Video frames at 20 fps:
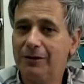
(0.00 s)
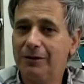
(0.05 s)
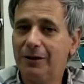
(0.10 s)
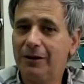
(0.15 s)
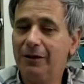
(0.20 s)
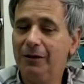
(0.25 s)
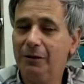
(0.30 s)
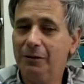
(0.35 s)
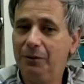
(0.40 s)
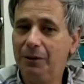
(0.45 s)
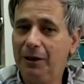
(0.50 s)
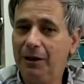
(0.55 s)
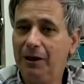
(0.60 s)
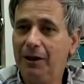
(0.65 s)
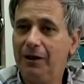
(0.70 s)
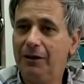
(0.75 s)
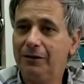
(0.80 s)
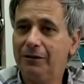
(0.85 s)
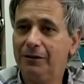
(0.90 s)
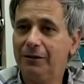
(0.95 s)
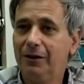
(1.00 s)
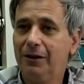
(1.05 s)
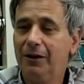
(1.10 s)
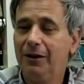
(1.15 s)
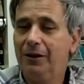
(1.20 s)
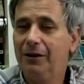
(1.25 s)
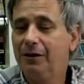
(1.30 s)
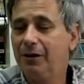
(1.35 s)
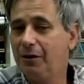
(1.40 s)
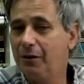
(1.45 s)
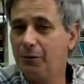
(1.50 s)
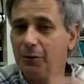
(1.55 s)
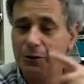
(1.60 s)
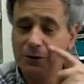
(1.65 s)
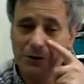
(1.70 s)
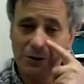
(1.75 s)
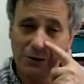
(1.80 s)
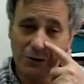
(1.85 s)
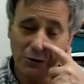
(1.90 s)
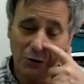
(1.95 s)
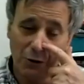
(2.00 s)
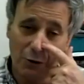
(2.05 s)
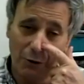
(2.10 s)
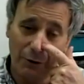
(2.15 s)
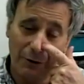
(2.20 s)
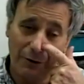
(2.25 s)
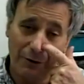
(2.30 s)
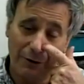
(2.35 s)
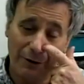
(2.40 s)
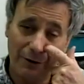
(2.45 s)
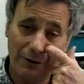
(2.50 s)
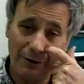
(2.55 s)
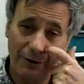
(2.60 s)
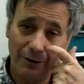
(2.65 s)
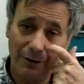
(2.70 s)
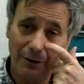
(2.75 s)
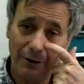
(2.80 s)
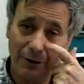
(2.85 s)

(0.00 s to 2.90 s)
I suddenly realized that there was a story there